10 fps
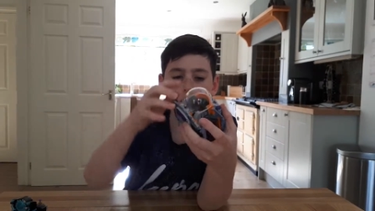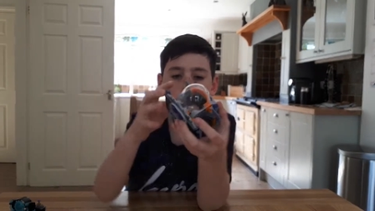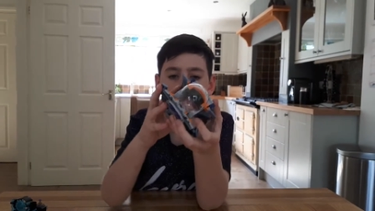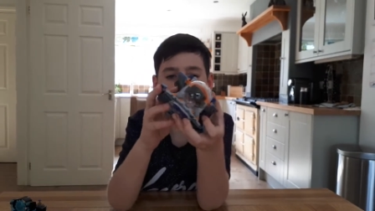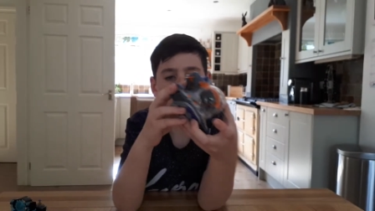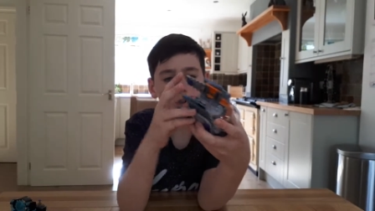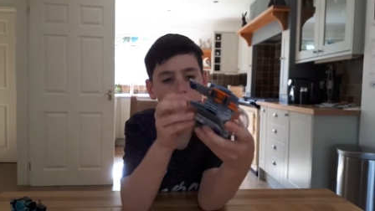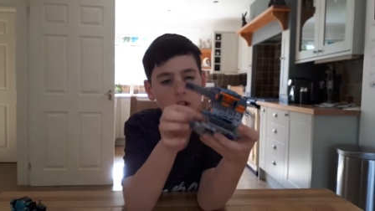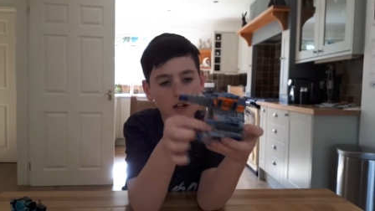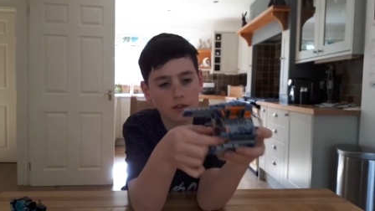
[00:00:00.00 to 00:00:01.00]
That folds
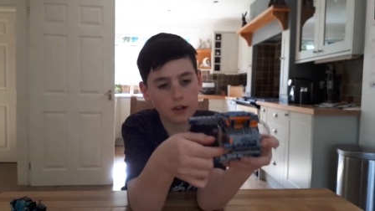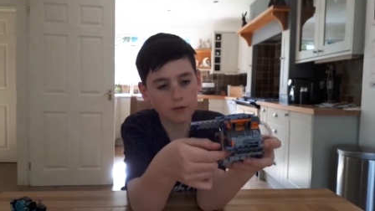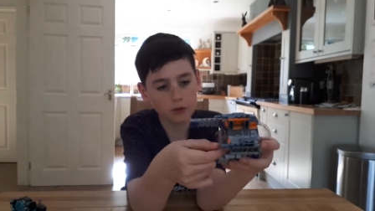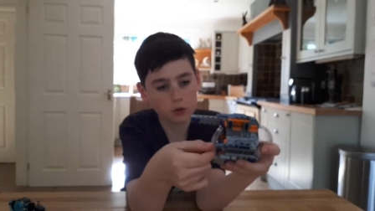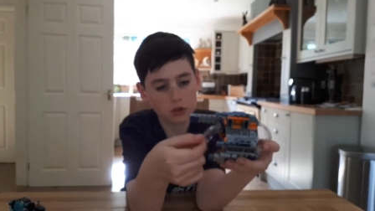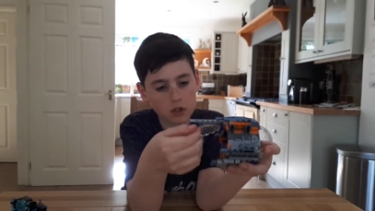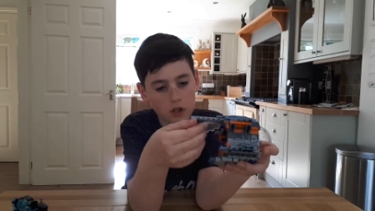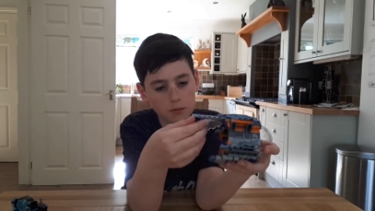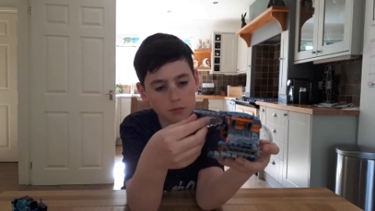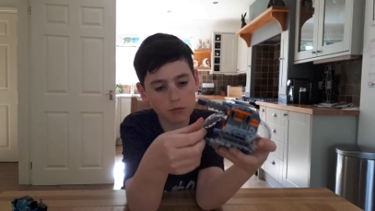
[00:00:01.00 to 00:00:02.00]
down, that folds
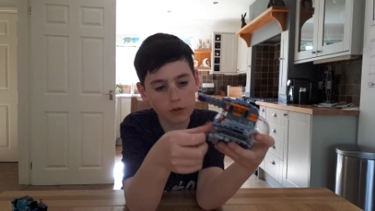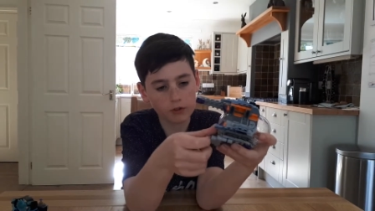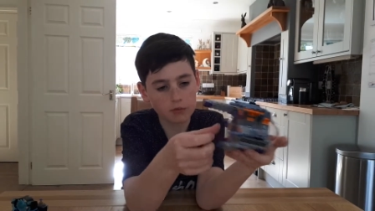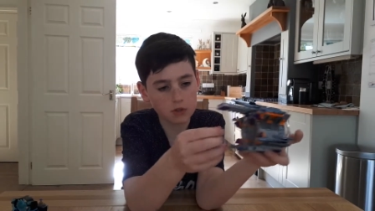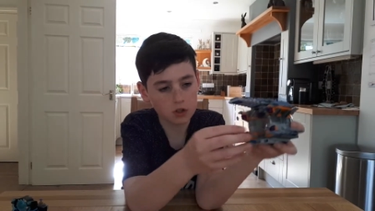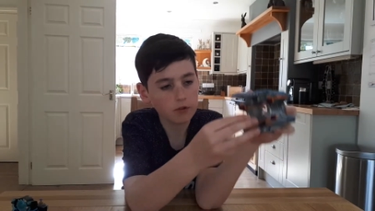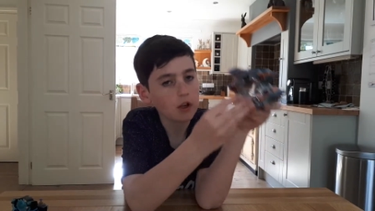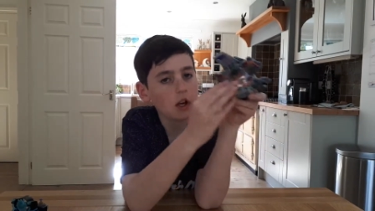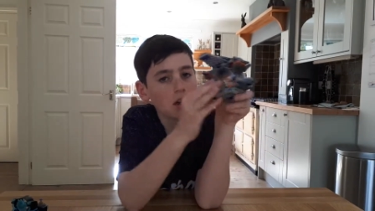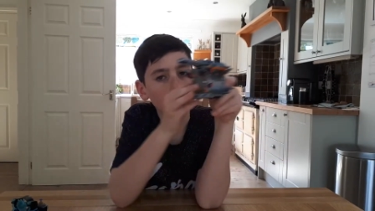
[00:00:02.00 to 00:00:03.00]
up, it comes off.
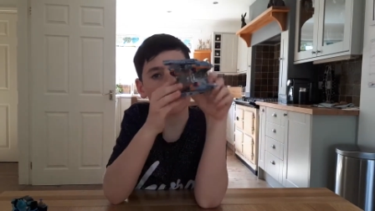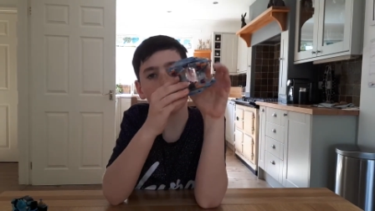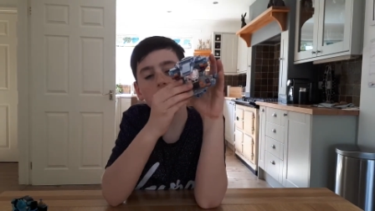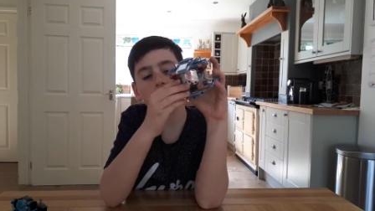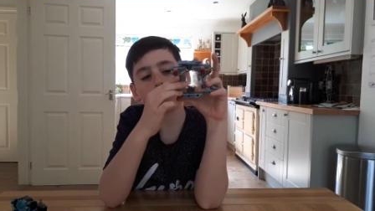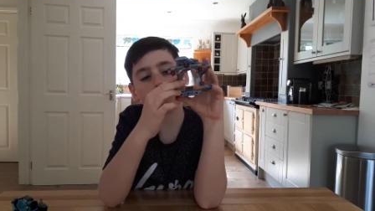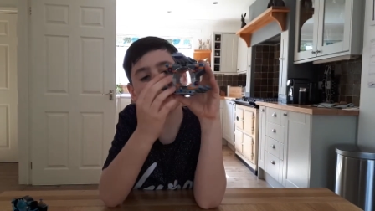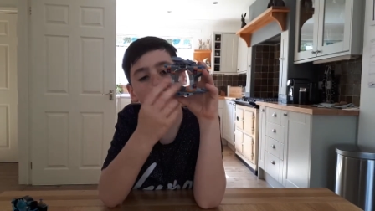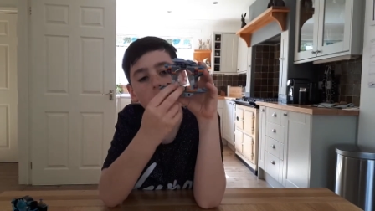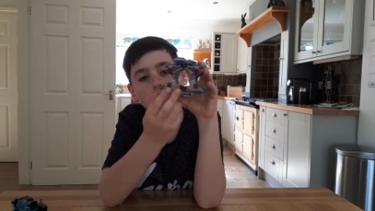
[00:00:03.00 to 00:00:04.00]
We have a little
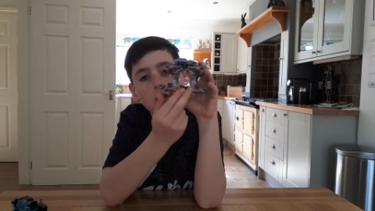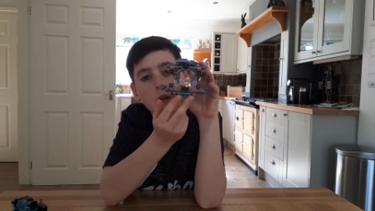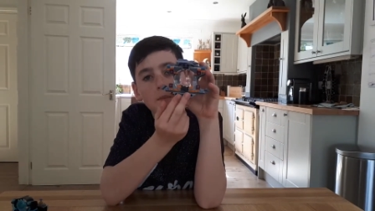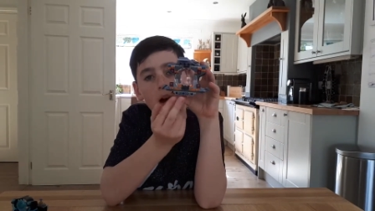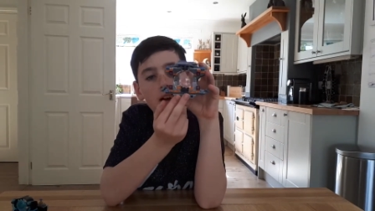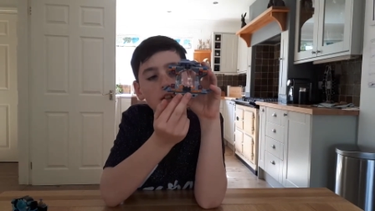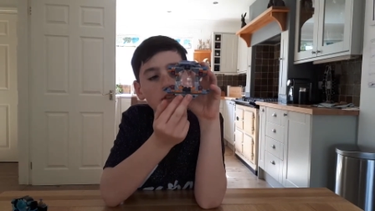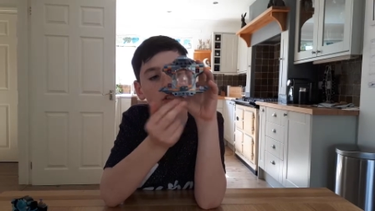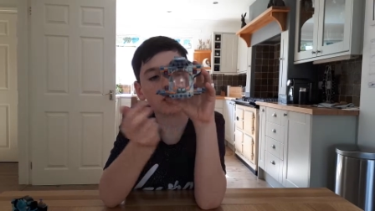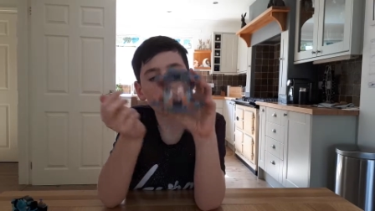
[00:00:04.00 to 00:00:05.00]
connector on the back so
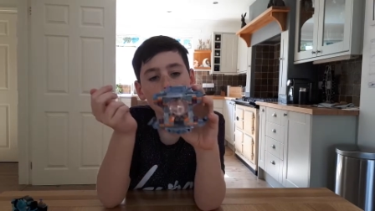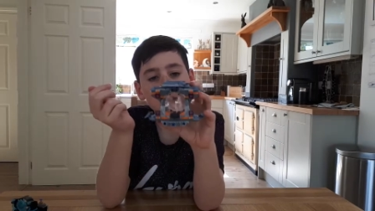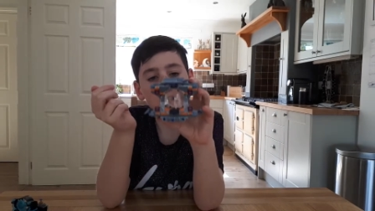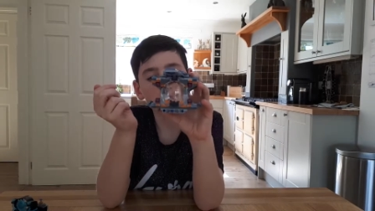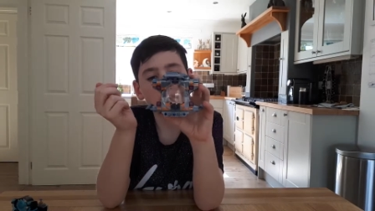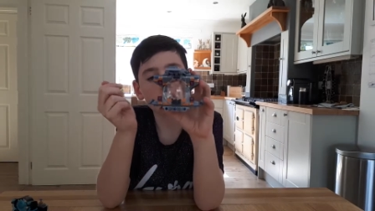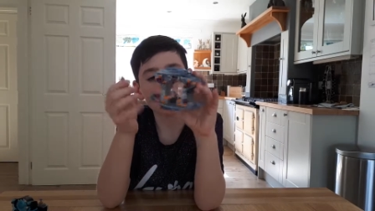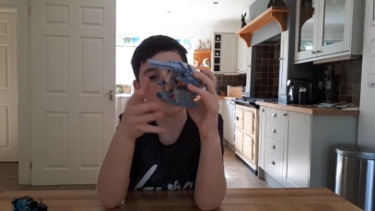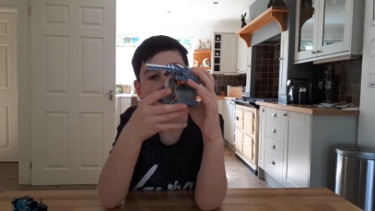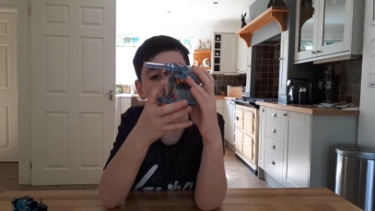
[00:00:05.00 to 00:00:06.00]
it connects to the big
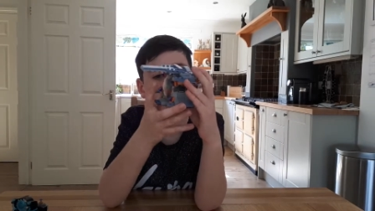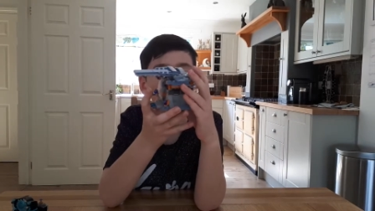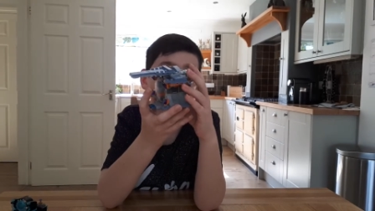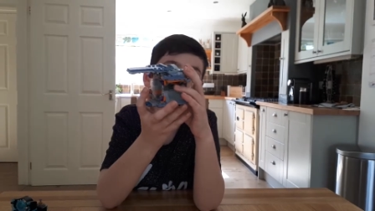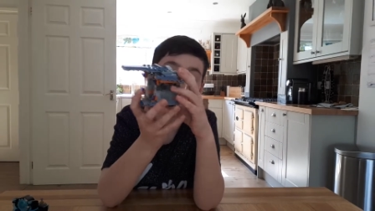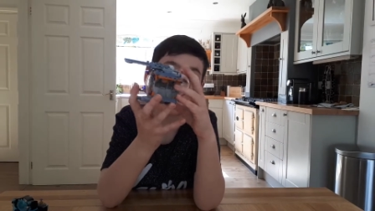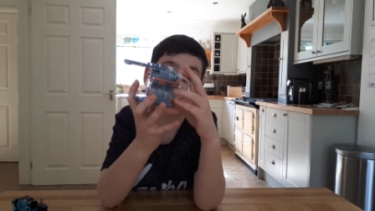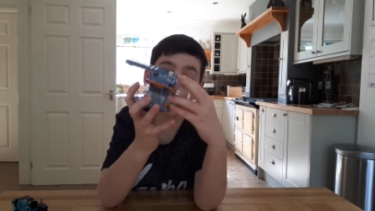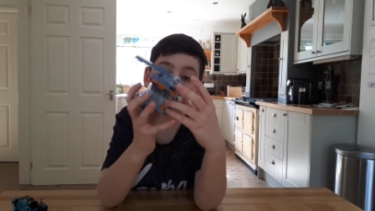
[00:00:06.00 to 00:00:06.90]
ship if you get that set